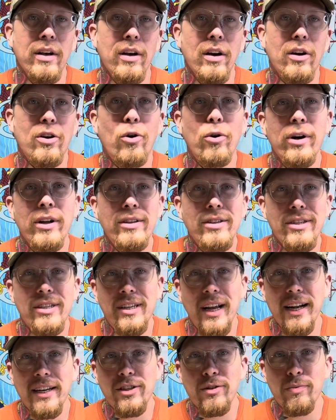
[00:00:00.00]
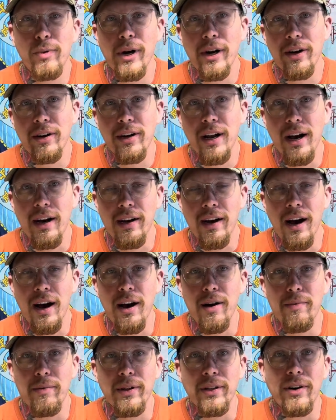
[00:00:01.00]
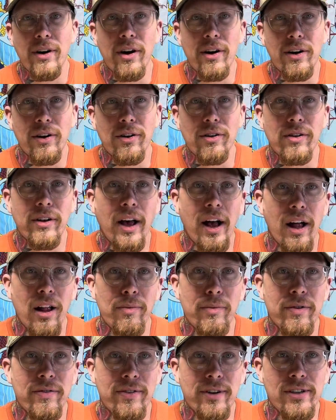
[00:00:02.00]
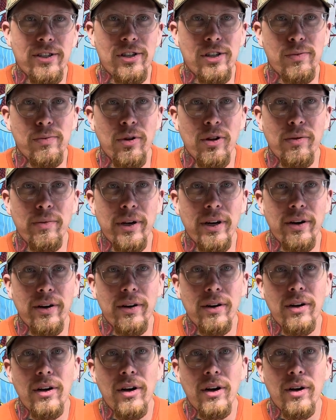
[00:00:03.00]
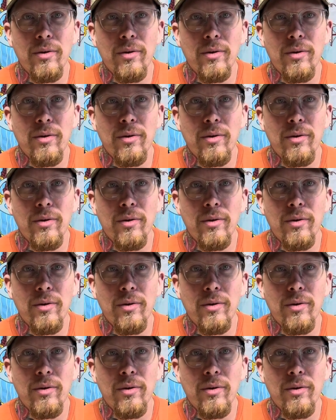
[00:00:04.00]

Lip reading: According to sageandbreaker.com in their article Caliber versus Millimeter,